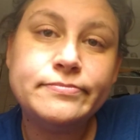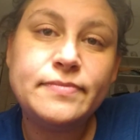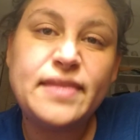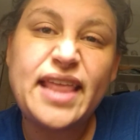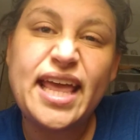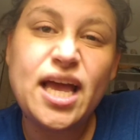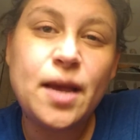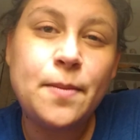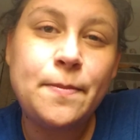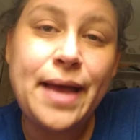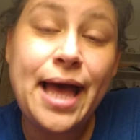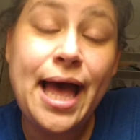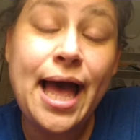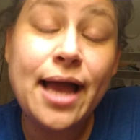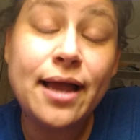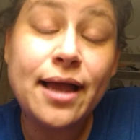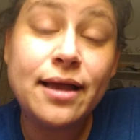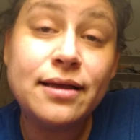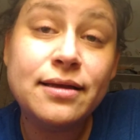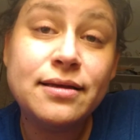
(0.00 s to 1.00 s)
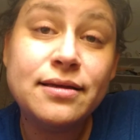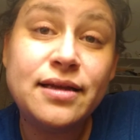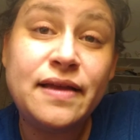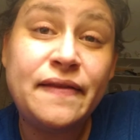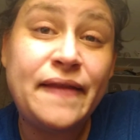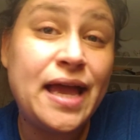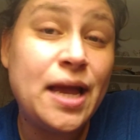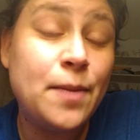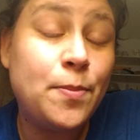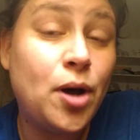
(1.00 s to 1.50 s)
They come back
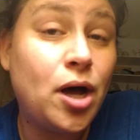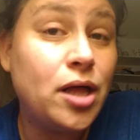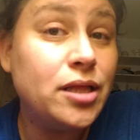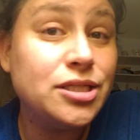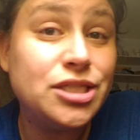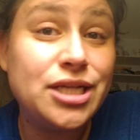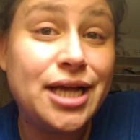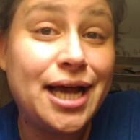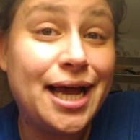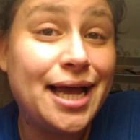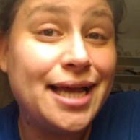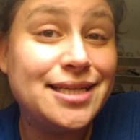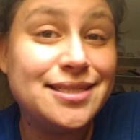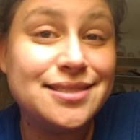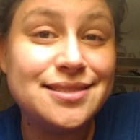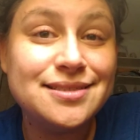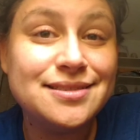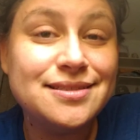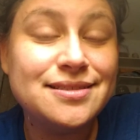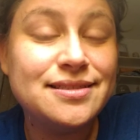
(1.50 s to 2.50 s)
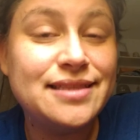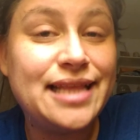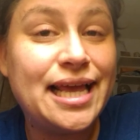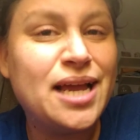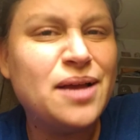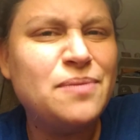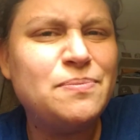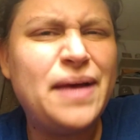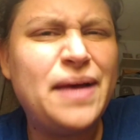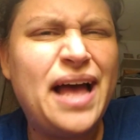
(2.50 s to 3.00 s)
and they apologize. They
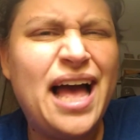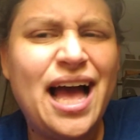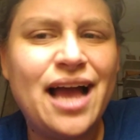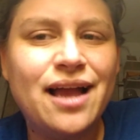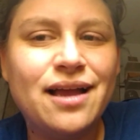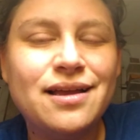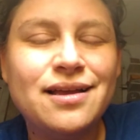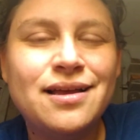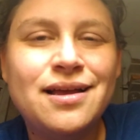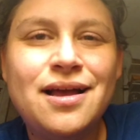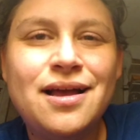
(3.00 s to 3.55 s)
come back.